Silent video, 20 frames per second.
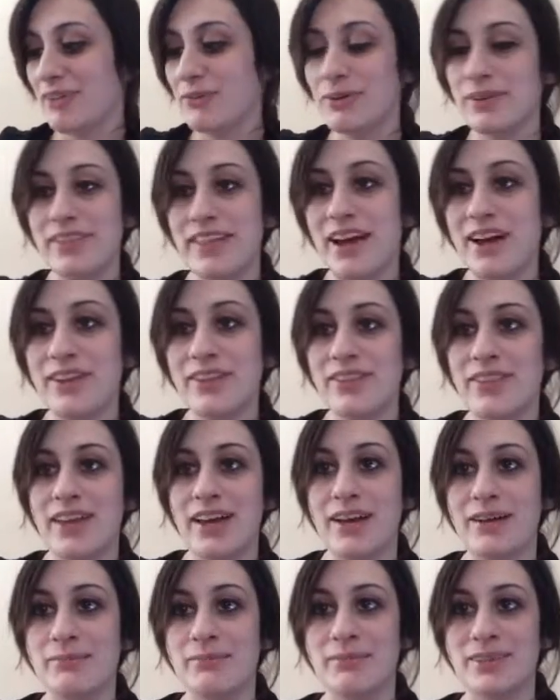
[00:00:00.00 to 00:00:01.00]
without
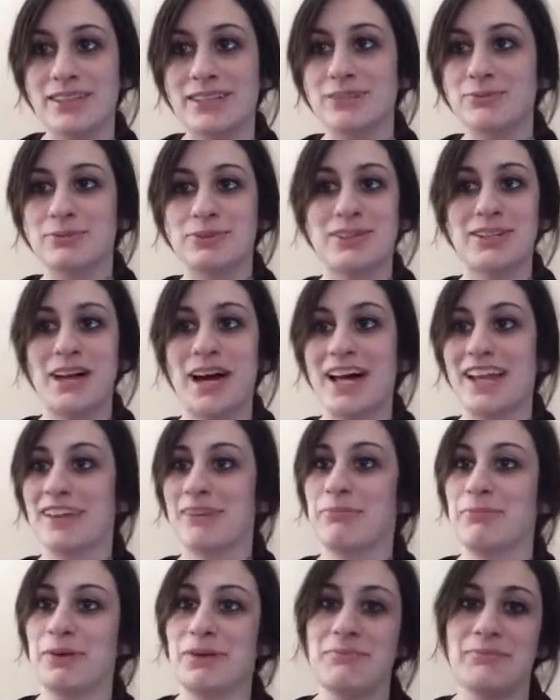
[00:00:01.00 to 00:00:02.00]
them this would not
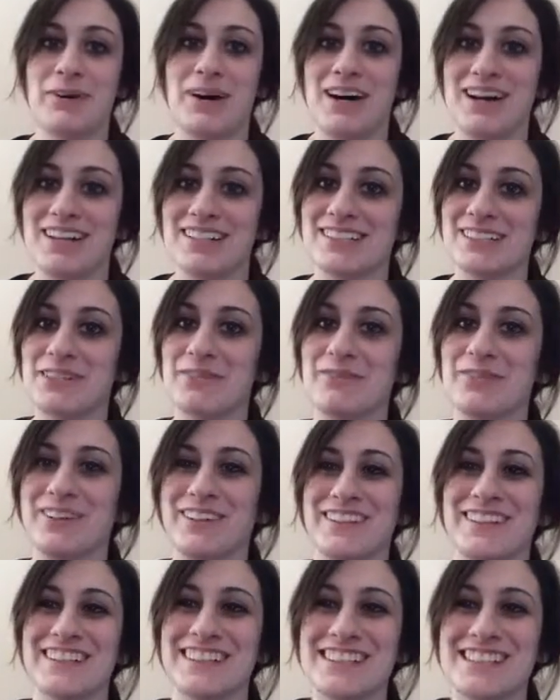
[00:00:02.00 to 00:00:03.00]
have been
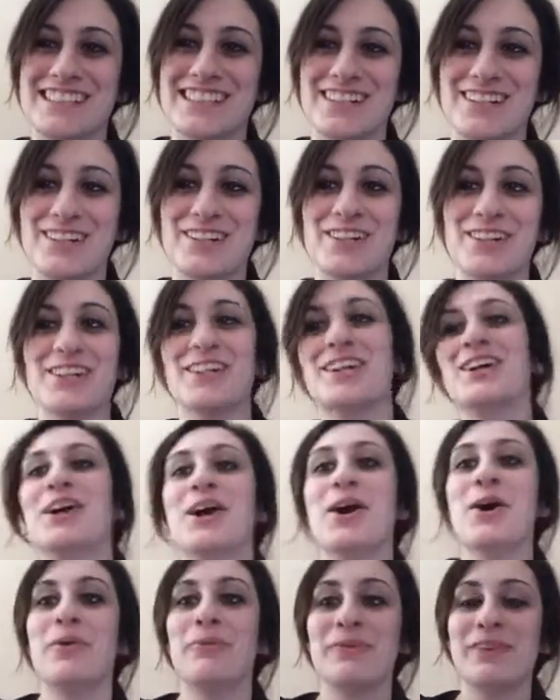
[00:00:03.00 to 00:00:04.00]
possible. So
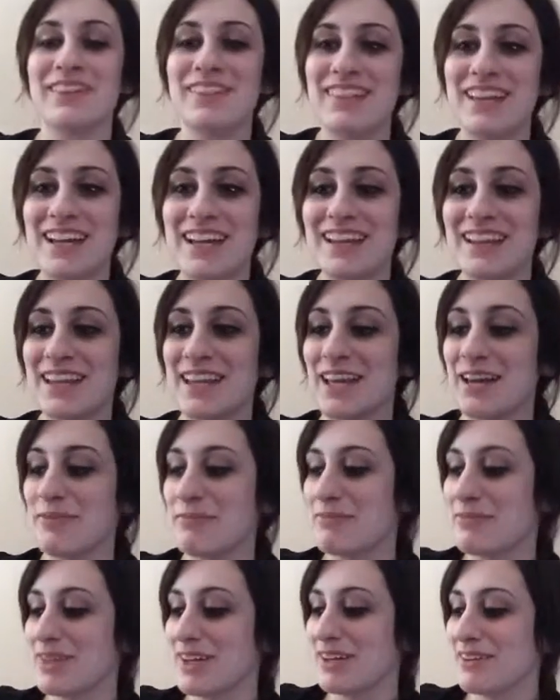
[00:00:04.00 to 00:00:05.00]
we thank
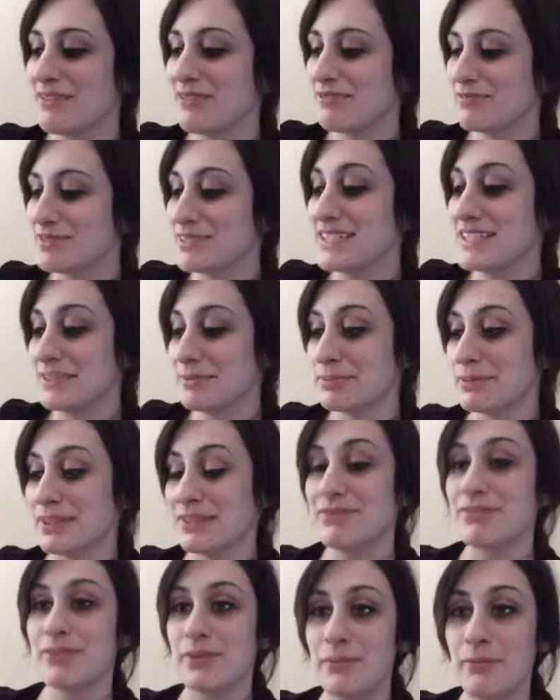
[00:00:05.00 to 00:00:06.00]
them deeply
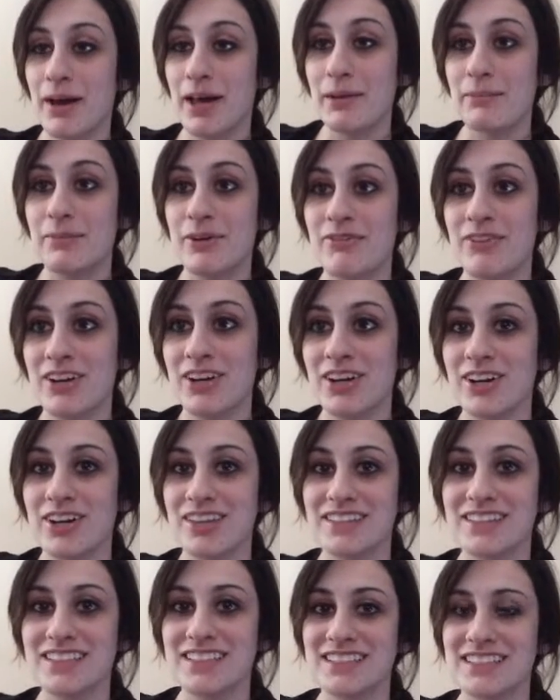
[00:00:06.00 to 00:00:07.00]
from the bottom of our
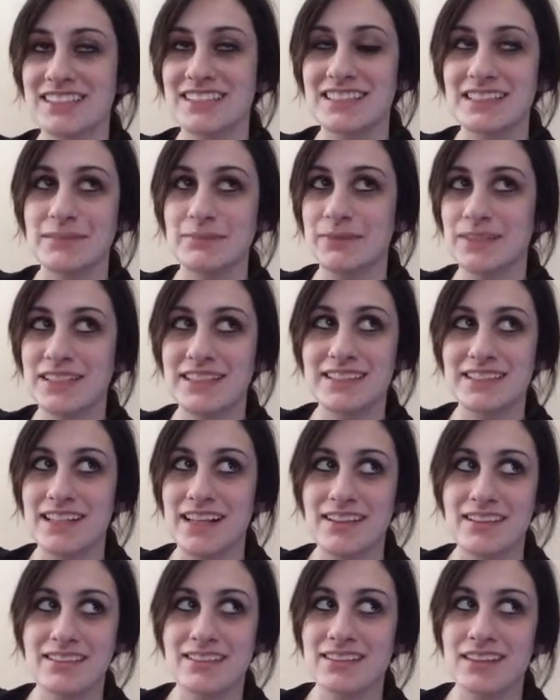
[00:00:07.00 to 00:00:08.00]
hearts, and this EP
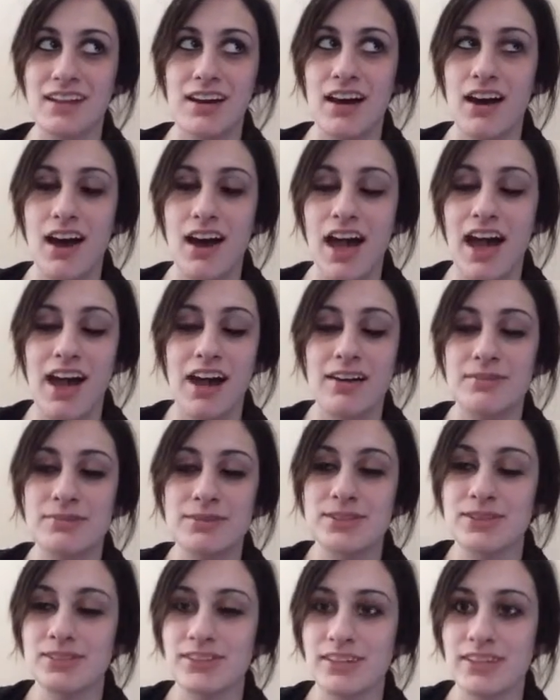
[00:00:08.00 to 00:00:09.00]
sounds
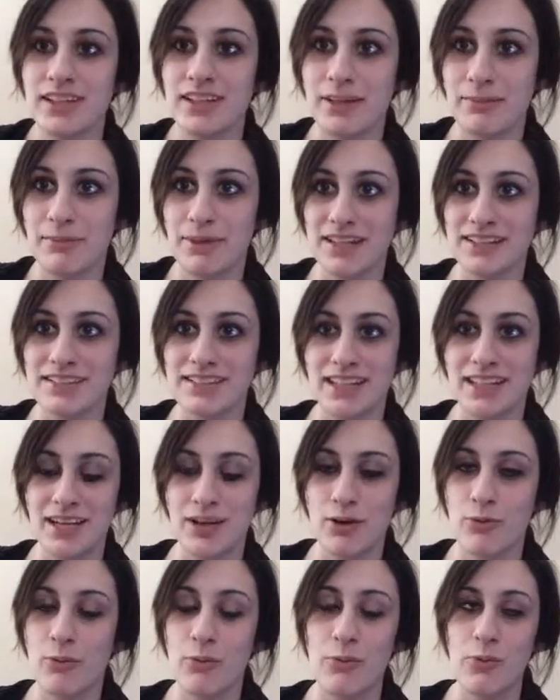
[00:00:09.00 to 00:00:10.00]
absolutely amazing,
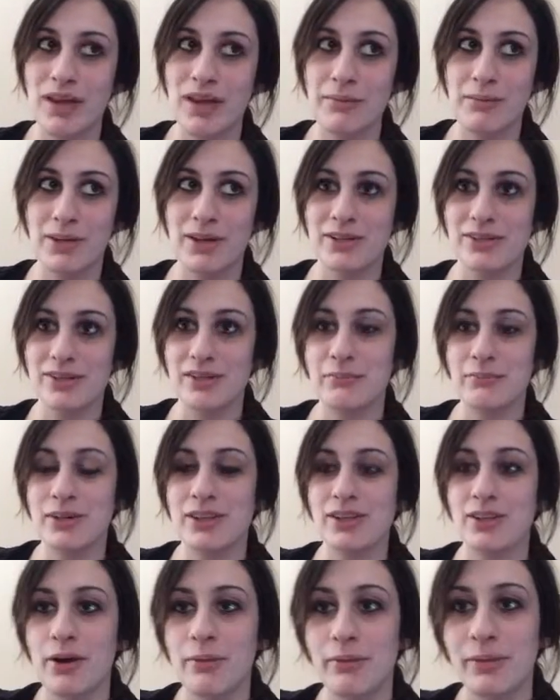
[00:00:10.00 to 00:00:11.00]
way better than we
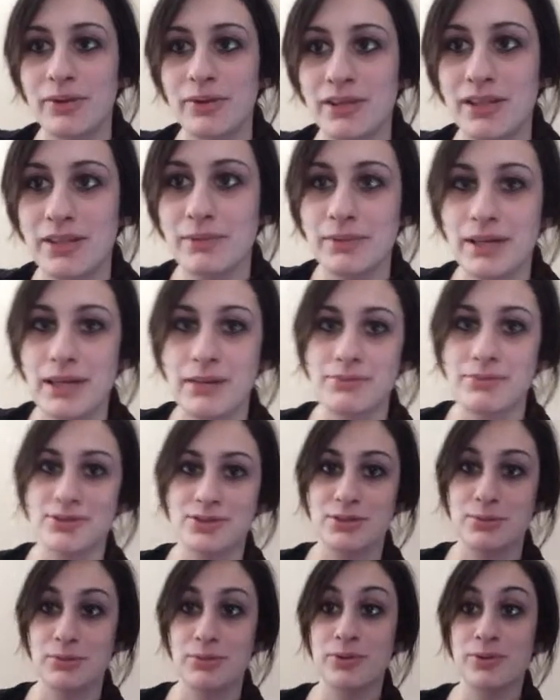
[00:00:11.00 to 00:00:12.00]
thought we were going to be able
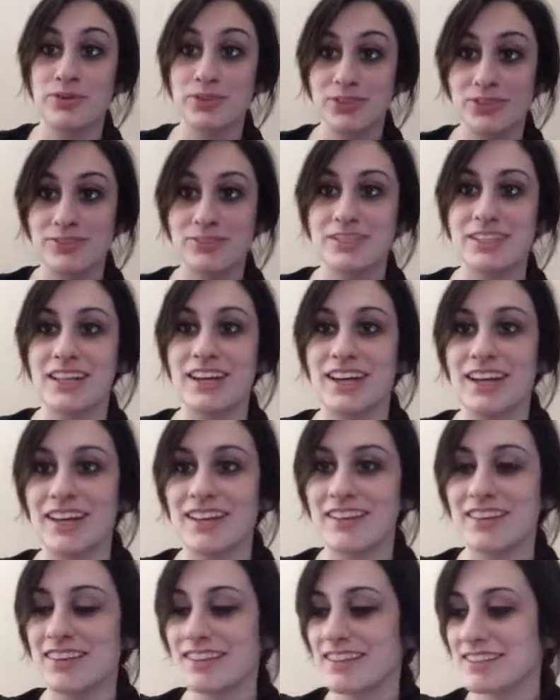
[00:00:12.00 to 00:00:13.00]
to produce at
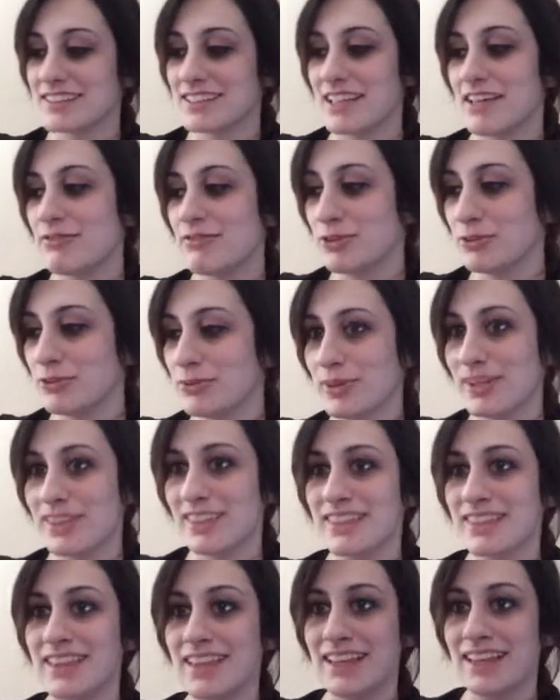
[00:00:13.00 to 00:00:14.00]
this level with
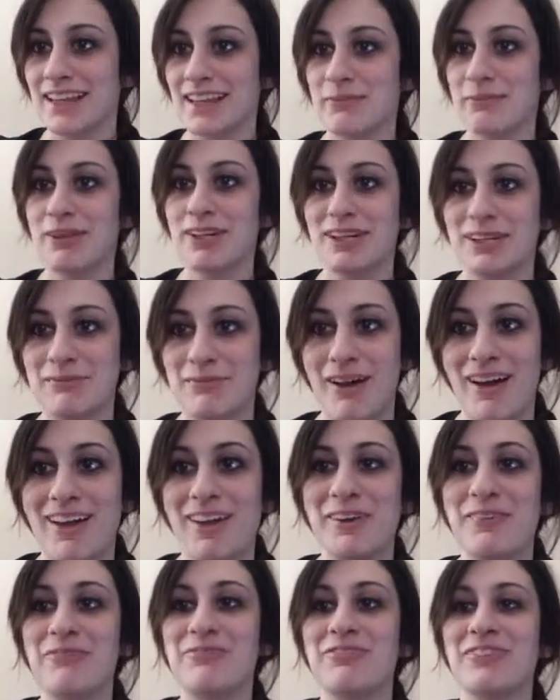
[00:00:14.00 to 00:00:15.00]
the limited
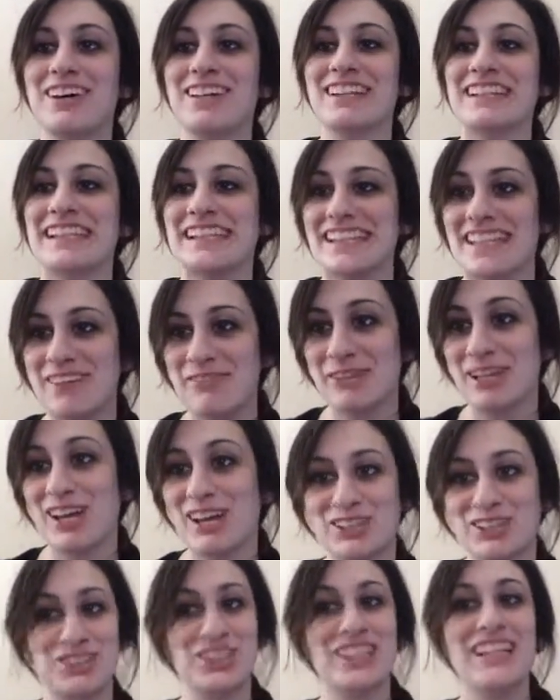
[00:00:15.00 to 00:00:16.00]
amount of funding that we
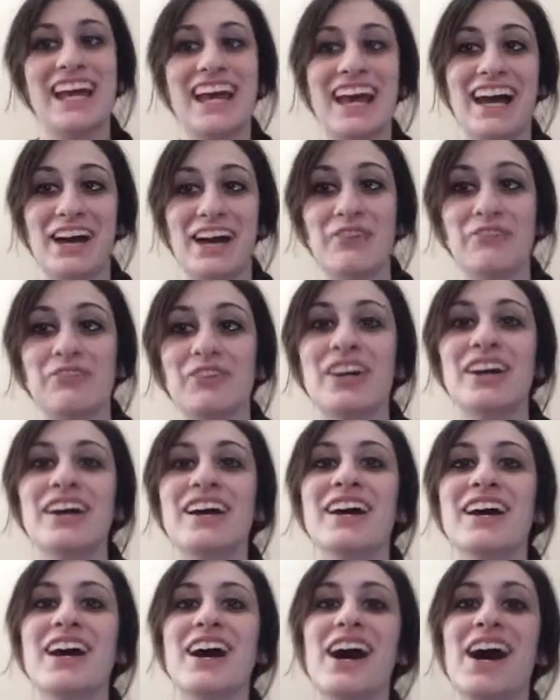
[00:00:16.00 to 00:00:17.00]
actually have.
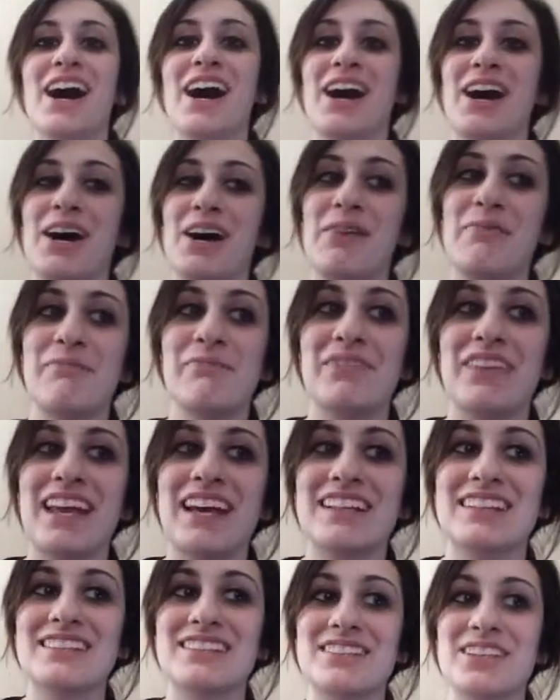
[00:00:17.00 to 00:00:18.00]

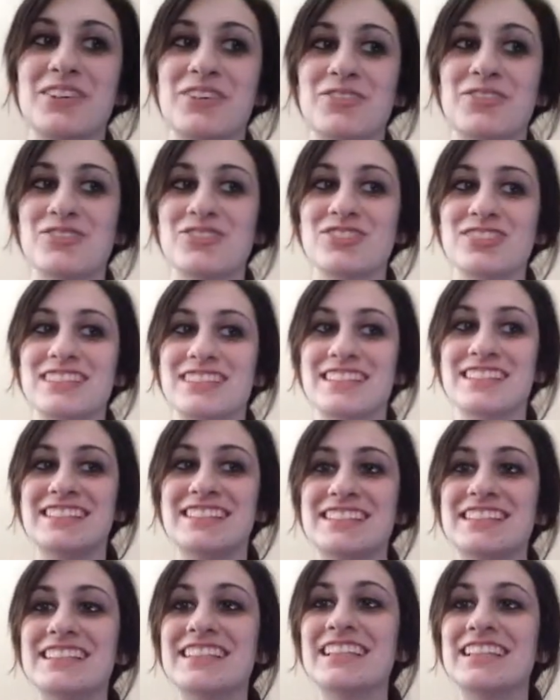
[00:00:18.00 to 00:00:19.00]
And so just to
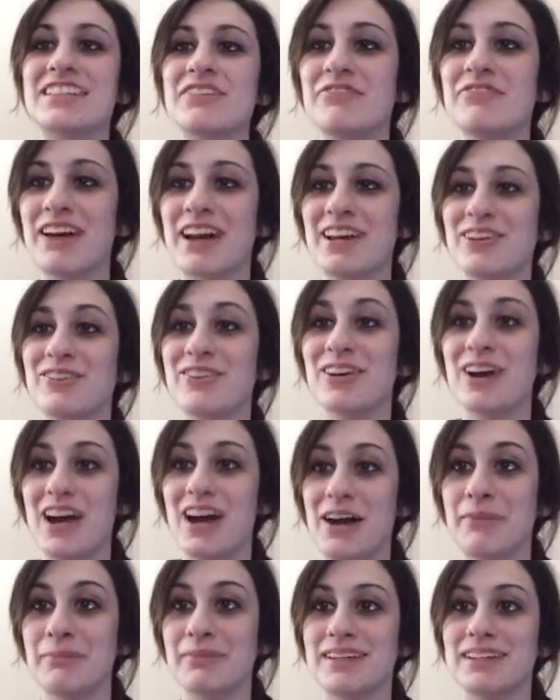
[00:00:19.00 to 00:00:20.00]
see the final
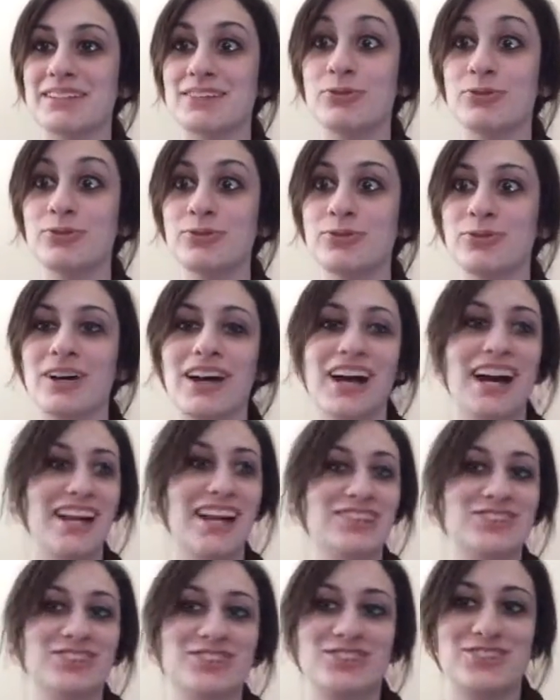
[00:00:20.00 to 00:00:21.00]
copies, ooh,
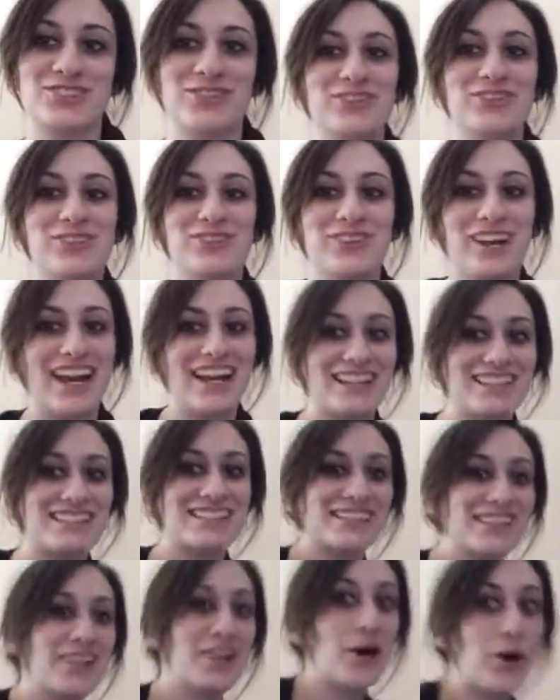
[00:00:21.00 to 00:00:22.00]
I should show you guys.